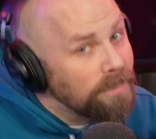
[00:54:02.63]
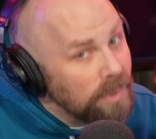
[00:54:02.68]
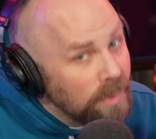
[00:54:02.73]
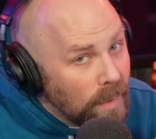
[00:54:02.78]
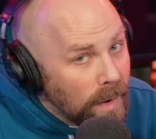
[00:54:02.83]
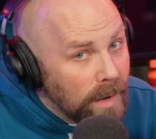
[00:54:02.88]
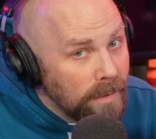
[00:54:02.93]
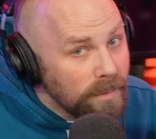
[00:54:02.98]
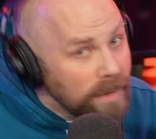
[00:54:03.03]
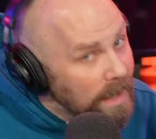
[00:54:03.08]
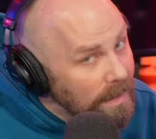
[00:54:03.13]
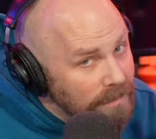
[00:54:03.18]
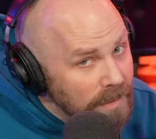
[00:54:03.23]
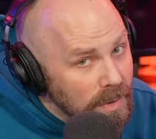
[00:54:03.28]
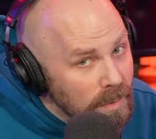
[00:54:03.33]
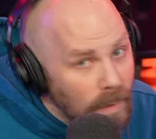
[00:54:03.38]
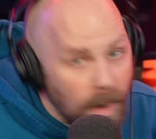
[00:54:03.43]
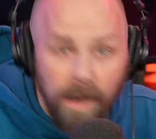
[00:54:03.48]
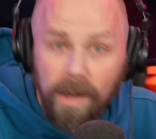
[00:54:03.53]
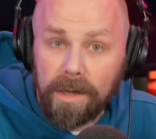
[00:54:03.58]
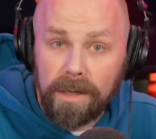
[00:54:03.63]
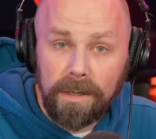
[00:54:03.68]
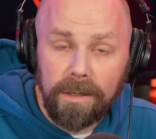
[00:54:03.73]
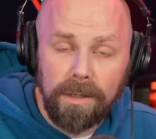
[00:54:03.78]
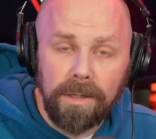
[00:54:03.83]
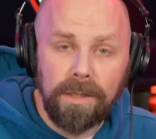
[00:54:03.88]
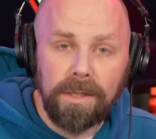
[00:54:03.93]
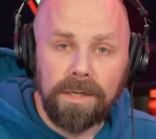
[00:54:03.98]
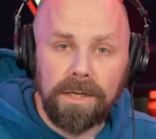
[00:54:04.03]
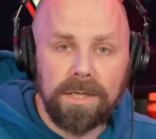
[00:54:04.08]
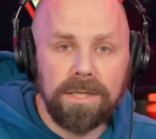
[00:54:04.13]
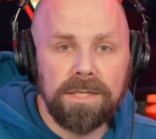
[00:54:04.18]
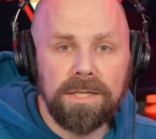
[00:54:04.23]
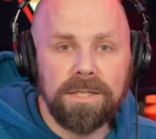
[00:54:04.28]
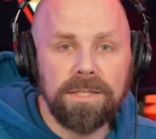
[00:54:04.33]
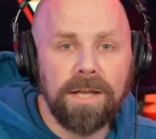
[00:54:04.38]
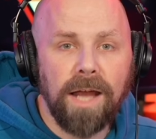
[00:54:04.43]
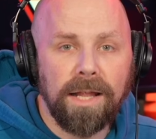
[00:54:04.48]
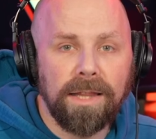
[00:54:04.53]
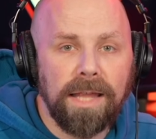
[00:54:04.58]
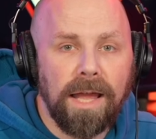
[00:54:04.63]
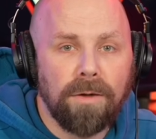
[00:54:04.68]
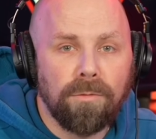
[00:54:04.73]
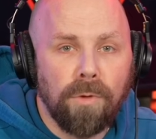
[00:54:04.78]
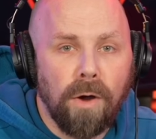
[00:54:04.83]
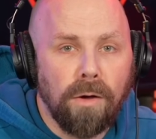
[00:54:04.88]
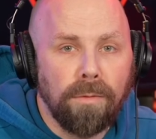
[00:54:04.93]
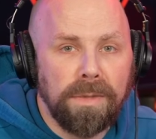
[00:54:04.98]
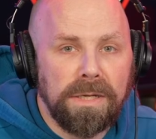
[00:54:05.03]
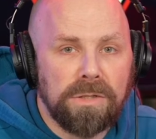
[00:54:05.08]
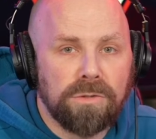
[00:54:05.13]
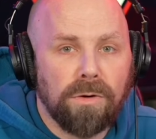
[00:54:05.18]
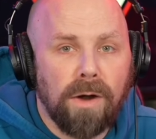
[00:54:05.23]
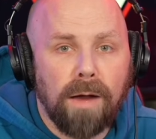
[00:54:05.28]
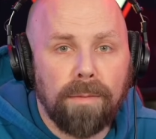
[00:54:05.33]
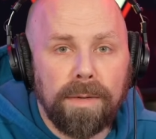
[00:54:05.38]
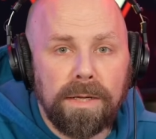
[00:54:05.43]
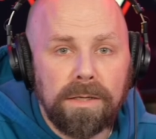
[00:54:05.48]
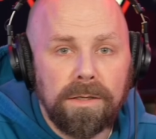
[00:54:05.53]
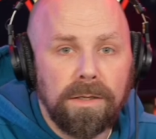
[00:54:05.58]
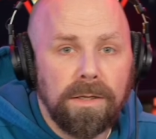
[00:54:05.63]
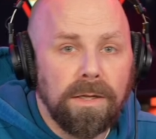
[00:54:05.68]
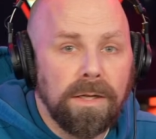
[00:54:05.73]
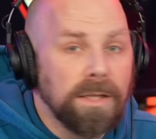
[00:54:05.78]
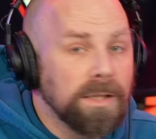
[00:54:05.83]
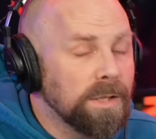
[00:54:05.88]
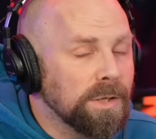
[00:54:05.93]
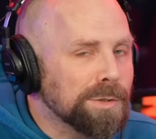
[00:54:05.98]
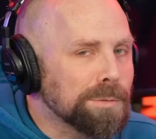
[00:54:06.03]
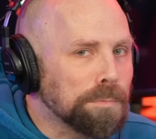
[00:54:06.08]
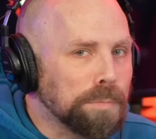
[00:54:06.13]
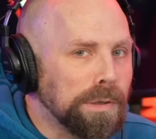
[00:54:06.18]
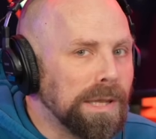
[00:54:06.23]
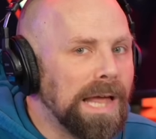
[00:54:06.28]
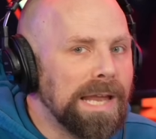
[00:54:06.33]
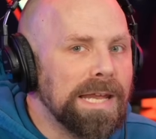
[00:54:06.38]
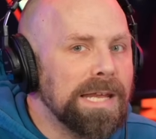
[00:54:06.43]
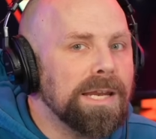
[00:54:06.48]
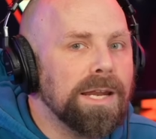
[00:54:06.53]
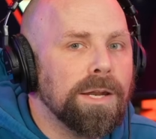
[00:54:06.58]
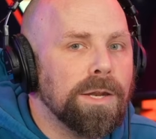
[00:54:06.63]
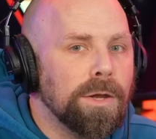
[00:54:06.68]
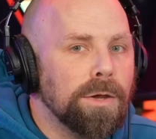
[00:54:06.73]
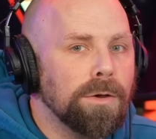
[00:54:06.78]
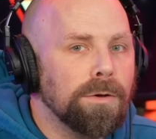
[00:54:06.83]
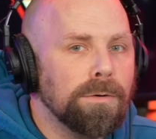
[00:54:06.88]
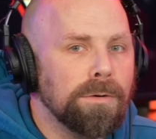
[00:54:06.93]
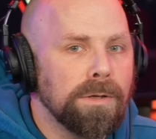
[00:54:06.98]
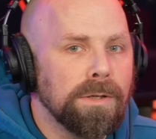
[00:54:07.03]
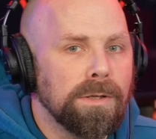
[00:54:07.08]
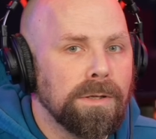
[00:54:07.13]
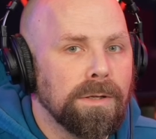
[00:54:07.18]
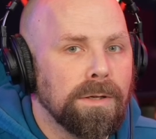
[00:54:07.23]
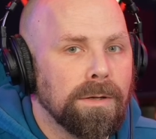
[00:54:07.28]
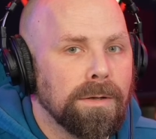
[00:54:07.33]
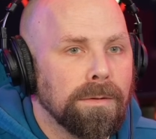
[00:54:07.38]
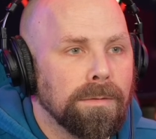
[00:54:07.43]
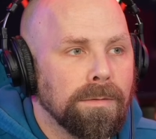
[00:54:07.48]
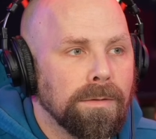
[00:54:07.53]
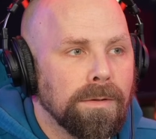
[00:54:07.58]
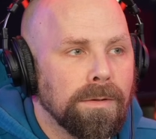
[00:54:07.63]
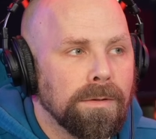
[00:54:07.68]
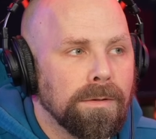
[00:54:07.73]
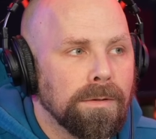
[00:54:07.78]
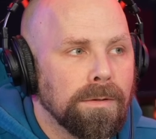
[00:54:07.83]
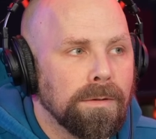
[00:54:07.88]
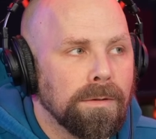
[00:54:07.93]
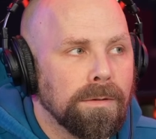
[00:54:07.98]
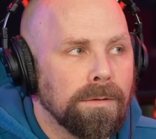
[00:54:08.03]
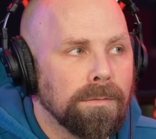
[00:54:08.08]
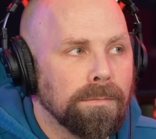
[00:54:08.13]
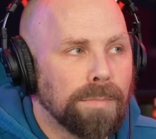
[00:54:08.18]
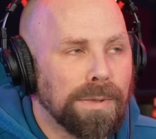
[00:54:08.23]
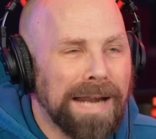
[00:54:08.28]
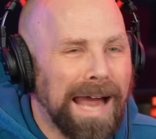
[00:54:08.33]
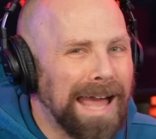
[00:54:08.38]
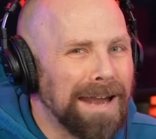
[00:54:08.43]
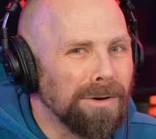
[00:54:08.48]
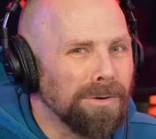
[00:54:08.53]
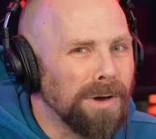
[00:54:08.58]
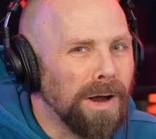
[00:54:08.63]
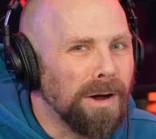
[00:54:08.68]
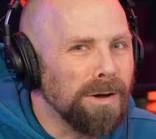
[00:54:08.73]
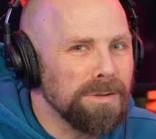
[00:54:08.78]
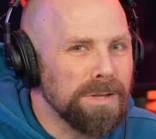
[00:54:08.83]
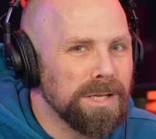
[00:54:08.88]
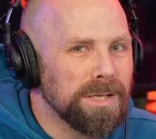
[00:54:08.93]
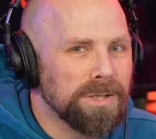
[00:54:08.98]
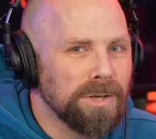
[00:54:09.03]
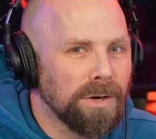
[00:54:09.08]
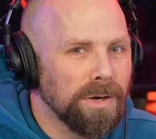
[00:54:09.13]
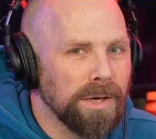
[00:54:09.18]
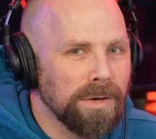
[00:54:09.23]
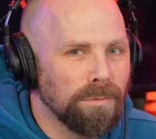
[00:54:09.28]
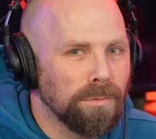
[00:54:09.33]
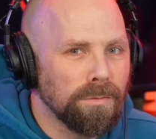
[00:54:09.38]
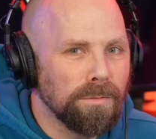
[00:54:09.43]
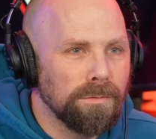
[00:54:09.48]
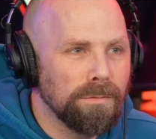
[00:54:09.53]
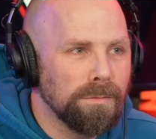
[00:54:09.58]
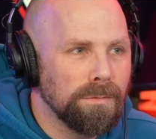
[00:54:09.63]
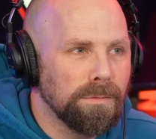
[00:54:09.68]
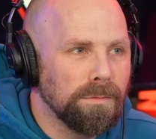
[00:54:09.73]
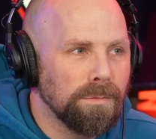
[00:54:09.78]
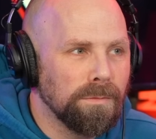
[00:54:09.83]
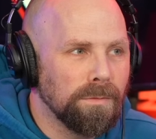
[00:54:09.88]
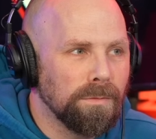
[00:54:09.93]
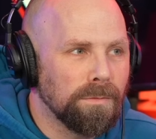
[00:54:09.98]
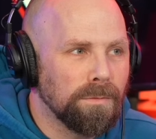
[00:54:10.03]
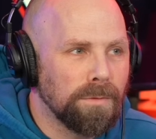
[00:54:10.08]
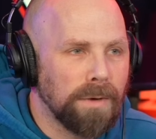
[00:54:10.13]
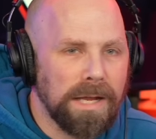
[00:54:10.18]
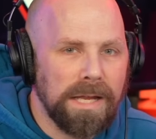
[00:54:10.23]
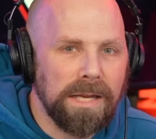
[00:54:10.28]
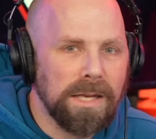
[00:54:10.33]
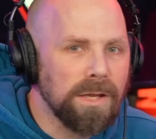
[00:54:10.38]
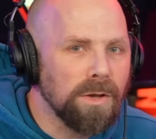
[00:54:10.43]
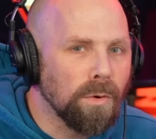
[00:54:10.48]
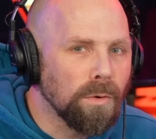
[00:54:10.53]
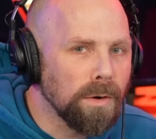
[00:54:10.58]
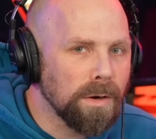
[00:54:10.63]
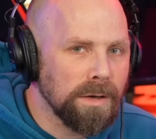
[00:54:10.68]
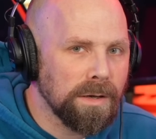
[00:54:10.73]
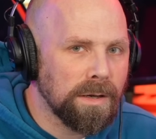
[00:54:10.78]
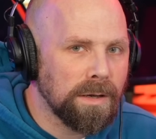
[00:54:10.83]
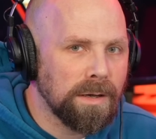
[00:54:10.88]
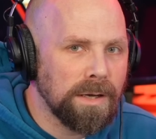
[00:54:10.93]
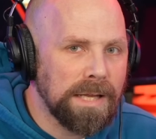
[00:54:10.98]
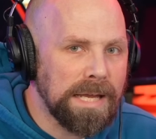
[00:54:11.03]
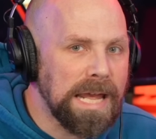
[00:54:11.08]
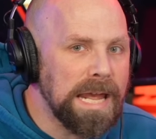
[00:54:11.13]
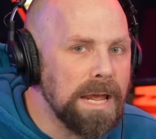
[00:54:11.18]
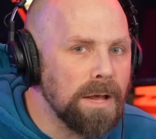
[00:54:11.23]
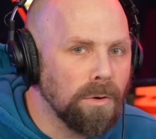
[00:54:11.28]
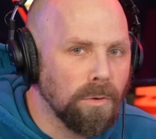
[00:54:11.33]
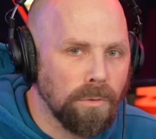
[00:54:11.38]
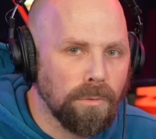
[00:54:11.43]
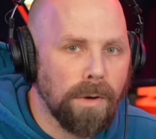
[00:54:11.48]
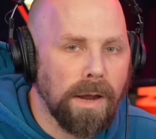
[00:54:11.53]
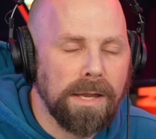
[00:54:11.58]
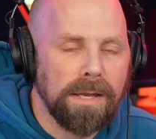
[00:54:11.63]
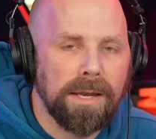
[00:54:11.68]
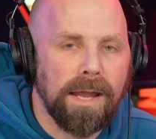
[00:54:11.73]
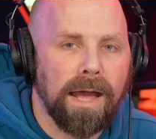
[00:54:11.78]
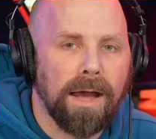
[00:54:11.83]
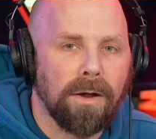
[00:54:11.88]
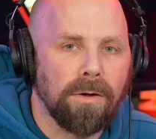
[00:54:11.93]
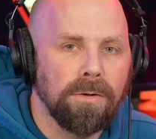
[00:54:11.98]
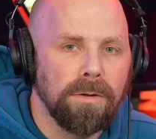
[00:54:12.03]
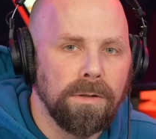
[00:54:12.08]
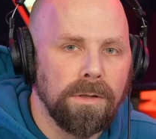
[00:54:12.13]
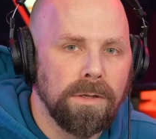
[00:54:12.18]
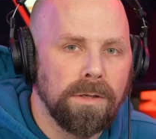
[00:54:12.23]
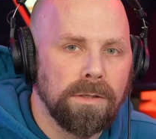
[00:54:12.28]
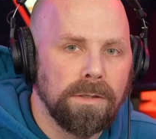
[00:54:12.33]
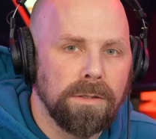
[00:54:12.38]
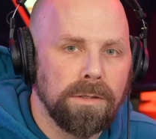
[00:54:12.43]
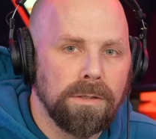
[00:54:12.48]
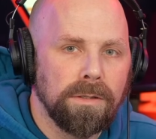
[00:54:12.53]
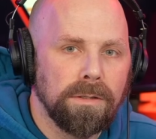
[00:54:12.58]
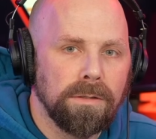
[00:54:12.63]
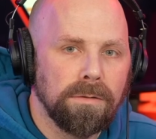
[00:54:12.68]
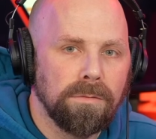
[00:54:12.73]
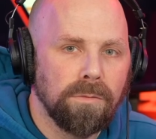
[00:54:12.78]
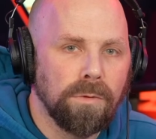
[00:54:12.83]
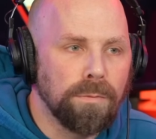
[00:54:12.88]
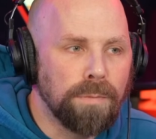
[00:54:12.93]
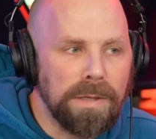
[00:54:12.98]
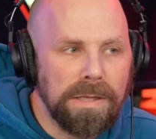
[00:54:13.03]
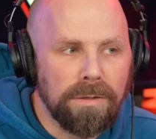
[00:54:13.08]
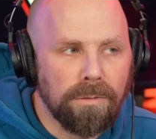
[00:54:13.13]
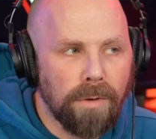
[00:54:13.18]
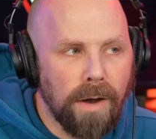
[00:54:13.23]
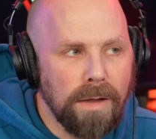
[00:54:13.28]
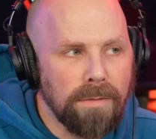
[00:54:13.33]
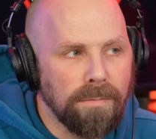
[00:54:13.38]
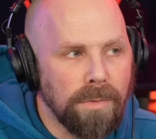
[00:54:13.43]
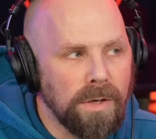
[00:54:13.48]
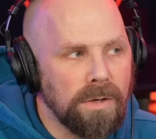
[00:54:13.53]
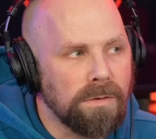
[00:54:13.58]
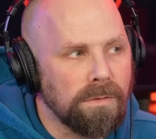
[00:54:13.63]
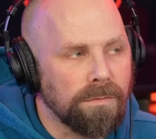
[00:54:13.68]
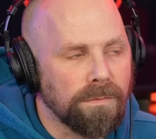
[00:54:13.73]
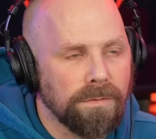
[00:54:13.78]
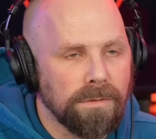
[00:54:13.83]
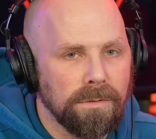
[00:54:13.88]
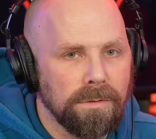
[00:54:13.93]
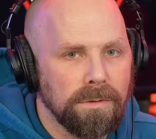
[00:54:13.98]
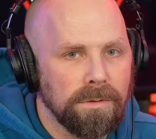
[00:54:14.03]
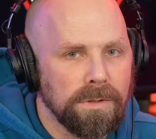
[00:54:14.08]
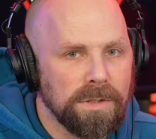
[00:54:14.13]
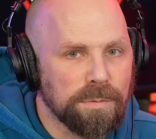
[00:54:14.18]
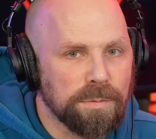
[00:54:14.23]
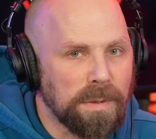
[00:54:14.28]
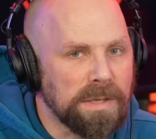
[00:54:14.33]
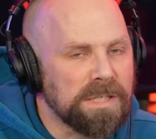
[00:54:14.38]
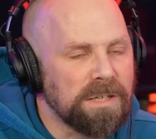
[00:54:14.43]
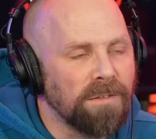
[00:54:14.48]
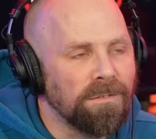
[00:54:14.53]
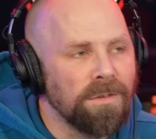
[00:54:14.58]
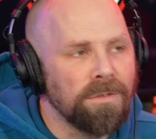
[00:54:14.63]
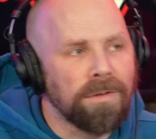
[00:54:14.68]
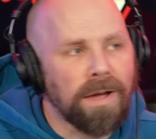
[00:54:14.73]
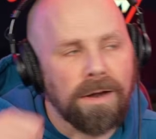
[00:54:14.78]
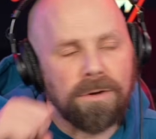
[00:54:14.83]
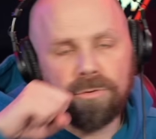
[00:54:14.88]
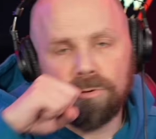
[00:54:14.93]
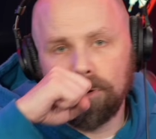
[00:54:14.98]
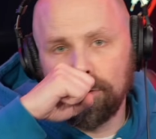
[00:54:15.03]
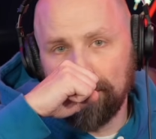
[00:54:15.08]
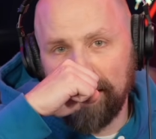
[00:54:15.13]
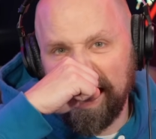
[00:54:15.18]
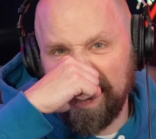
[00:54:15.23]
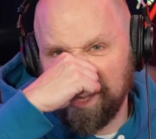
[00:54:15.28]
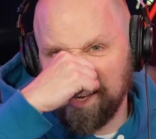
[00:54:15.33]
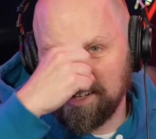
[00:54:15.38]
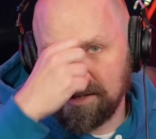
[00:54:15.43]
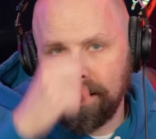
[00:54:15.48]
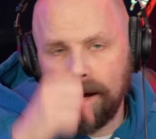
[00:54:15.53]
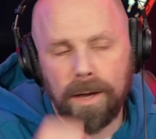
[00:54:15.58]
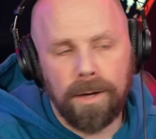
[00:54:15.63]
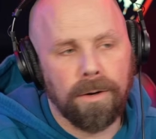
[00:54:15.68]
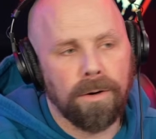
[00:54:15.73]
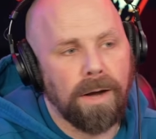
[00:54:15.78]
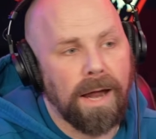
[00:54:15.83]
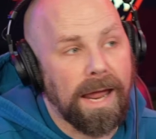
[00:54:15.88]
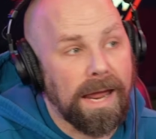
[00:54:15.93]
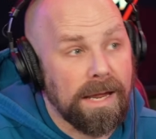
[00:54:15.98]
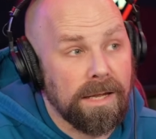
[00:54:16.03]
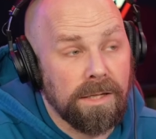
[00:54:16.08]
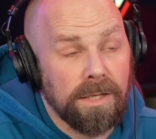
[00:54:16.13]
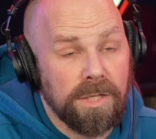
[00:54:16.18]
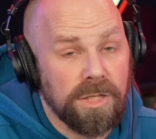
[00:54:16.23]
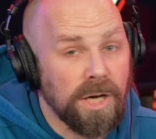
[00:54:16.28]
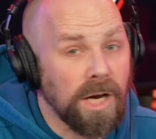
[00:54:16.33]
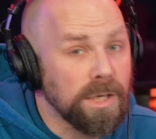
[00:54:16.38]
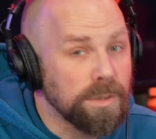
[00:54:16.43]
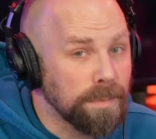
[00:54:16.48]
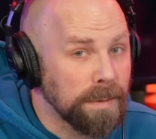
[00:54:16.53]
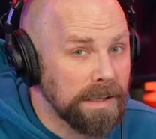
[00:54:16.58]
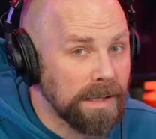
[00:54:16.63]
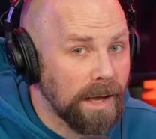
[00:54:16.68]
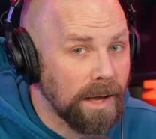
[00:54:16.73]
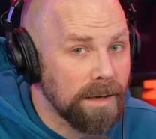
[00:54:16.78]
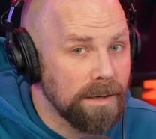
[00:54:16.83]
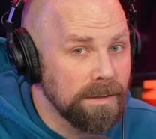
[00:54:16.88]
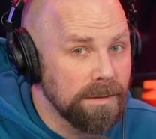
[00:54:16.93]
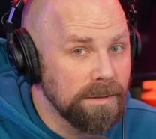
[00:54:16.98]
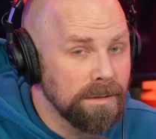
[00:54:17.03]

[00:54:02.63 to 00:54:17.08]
you want, whatever you want, because he's got that Roman trauma. There's plenty to do, but I don't know that turning Randy Orton heel right now would be the right move, especially if you've got Drew McIntyre and the Judgment Day.